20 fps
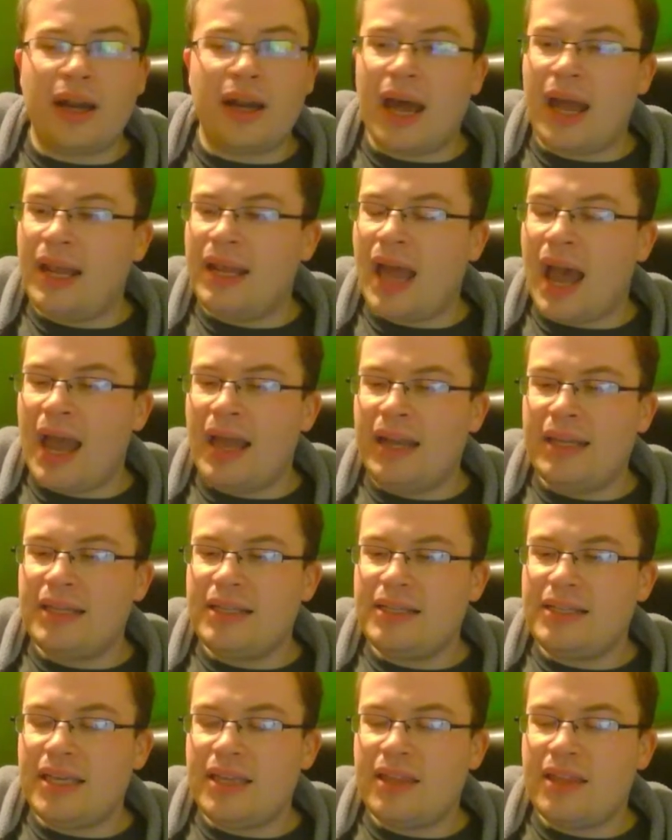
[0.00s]
I
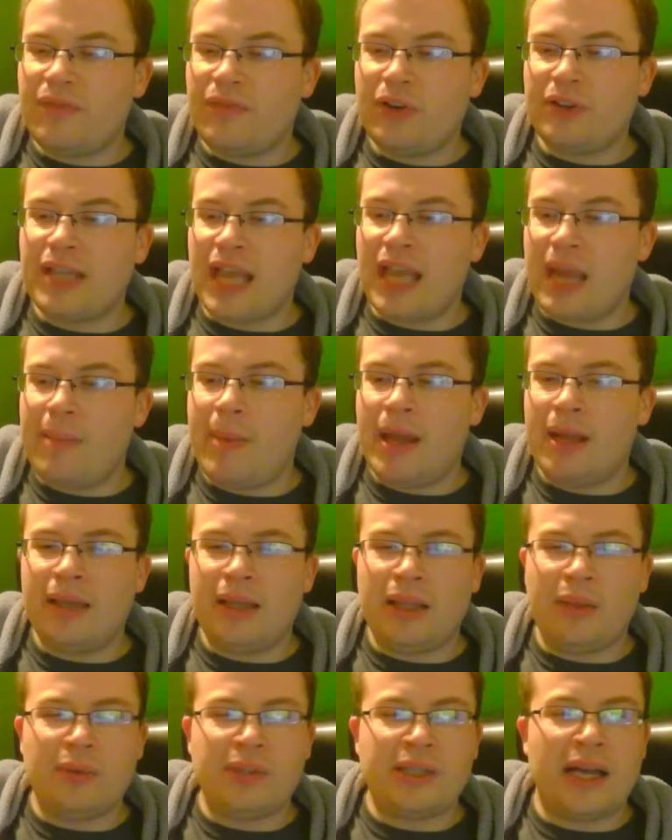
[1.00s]
didn't see the first Ant-Man
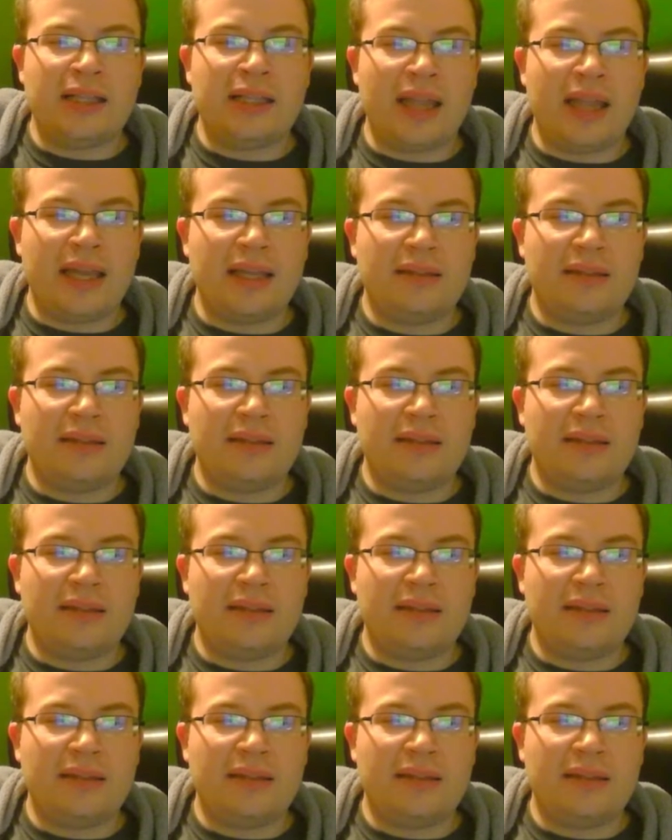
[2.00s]
until it was on